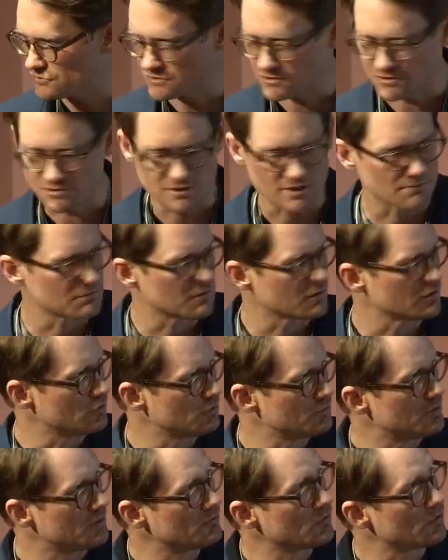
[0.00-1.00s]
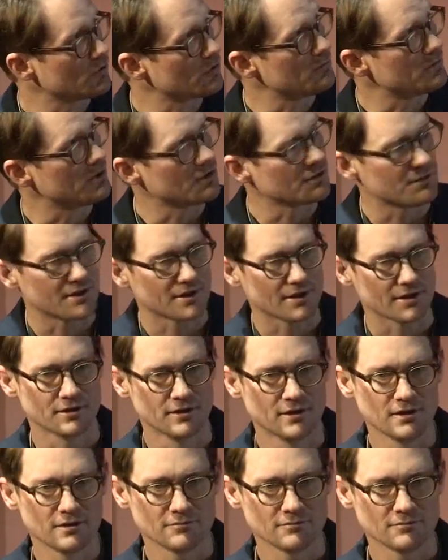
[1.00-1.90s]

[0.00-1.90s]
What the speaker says: into depth a little bit more about that.